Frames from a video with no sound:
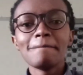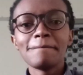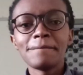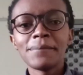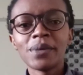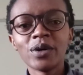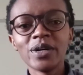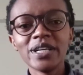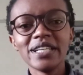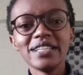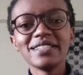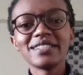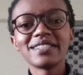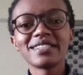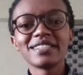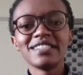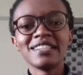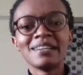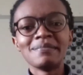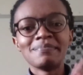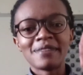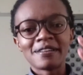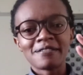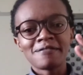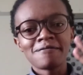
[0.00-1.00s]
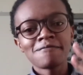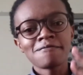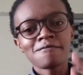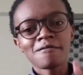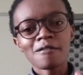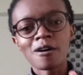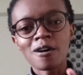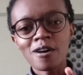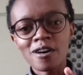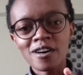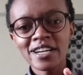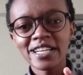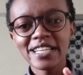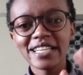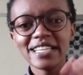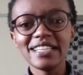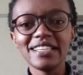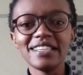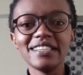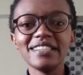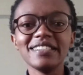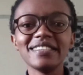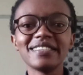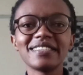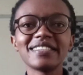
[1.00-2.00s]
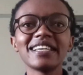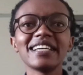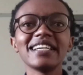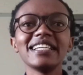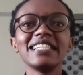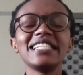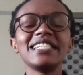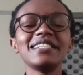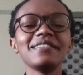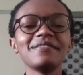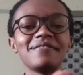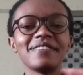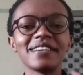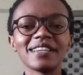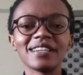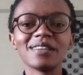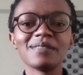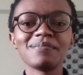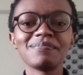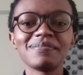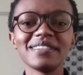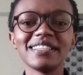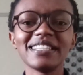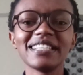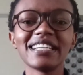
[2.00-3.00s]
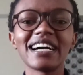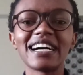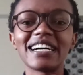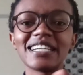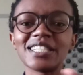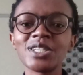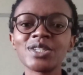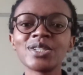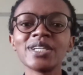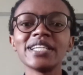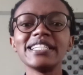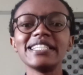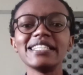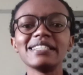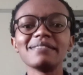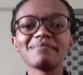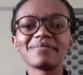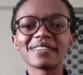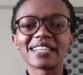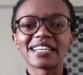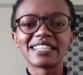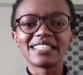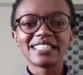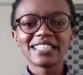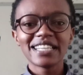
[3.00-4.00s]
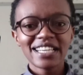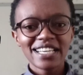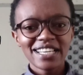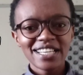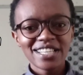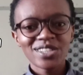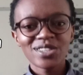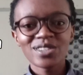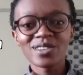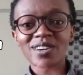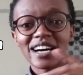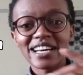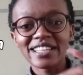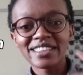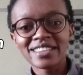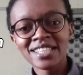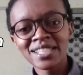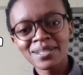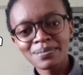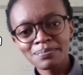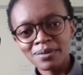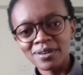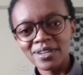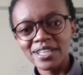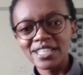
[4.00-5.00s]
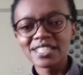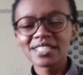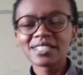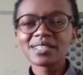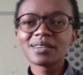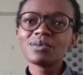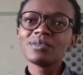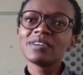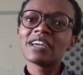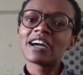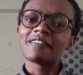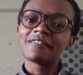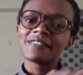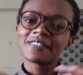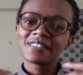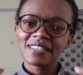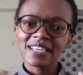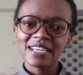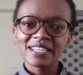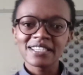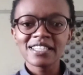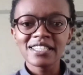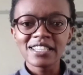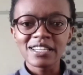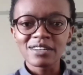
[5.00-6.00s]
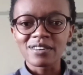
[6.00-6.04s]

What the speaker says: Point number 4 is developing a trading plan. So at this point, we have studied